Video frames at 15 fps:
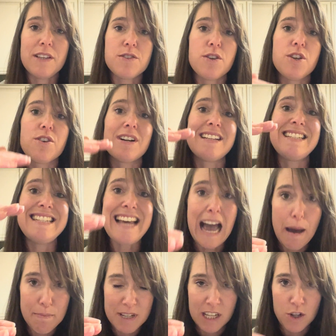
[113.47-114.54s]
So you're
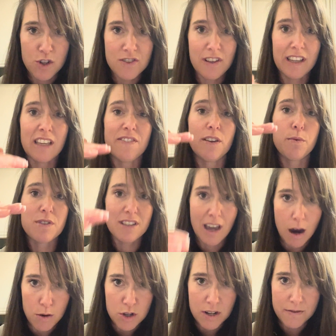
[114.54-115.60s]
adapting, just like if it was
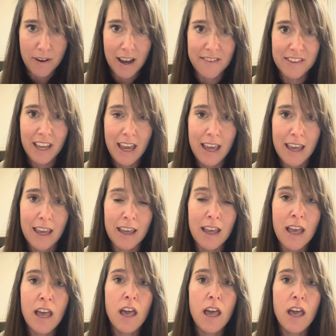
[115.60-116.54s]
couch to 5K